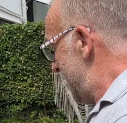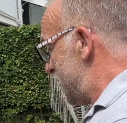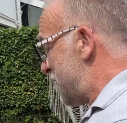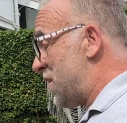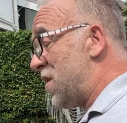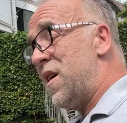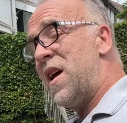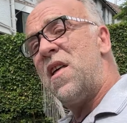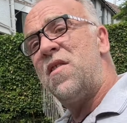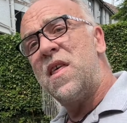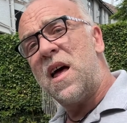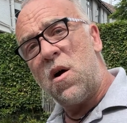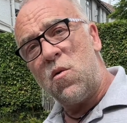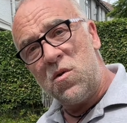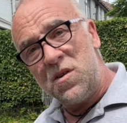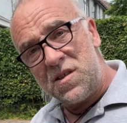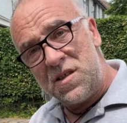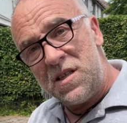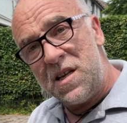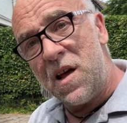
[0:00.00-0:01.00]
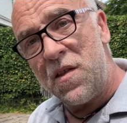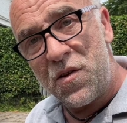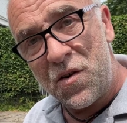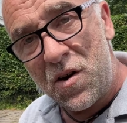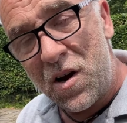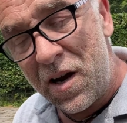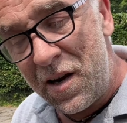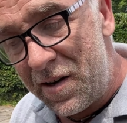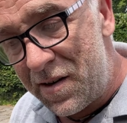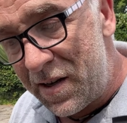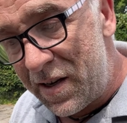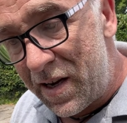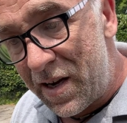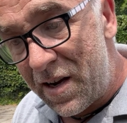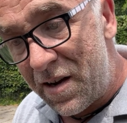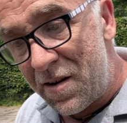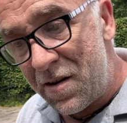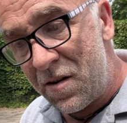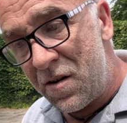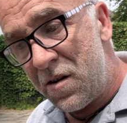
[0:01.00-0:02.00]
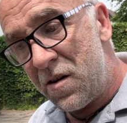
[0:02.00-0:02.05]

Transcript: So yeah, that was the other idea